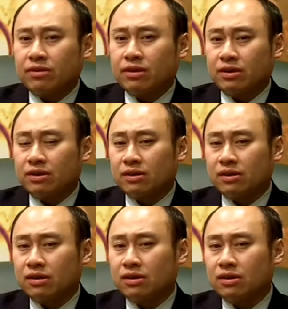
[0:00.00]
have to take
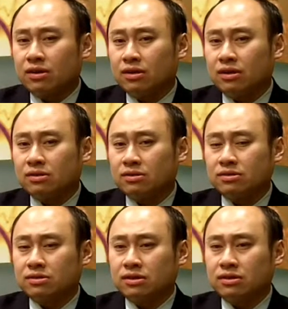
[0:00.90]
in
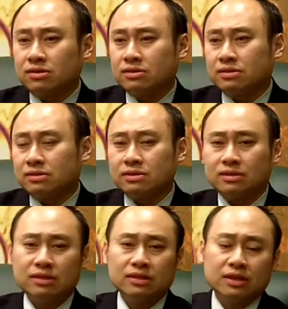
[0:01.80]
interstitial lung disease is
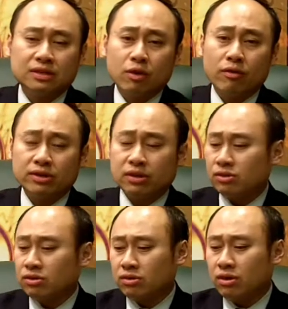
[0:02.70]
delineating known and
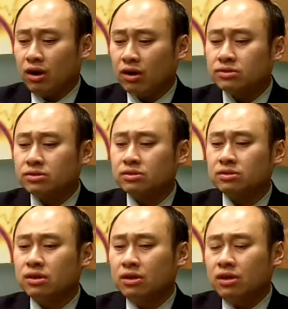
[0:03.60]
unknown
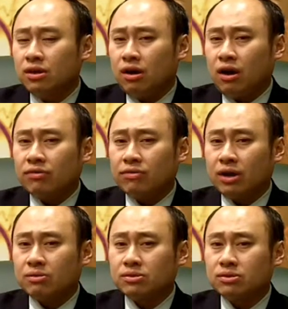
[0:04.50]
causes,
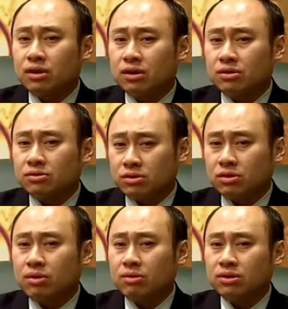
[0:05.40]
oftentimes
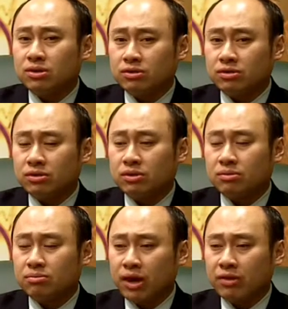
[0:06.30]
concerned primarily with
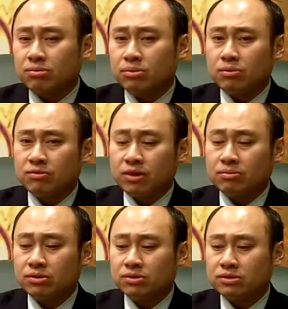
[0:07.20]
idiopathic pulmonary
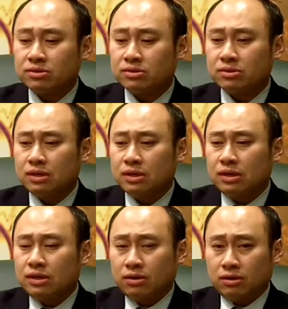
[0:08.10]
fibrosis,
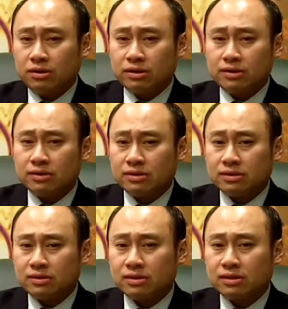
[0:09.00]
currently a
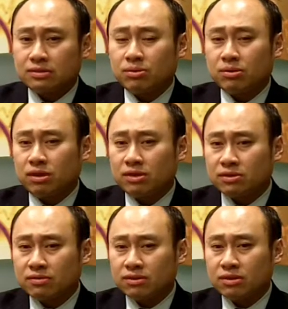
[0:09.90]
disease that's
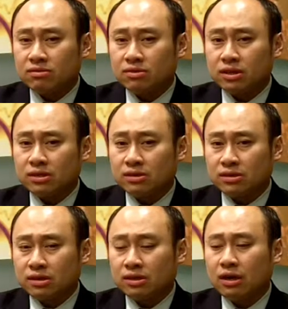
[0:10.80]
progressive and
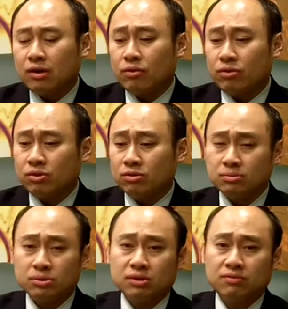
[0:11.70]
unrelenting with
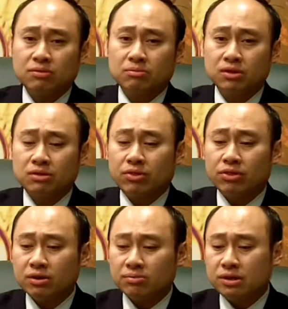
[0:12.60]
no specific medical
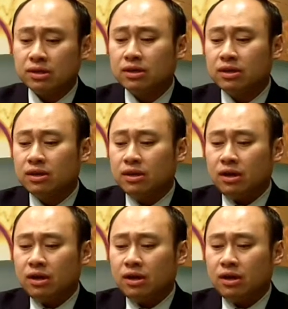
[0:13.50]
therapy.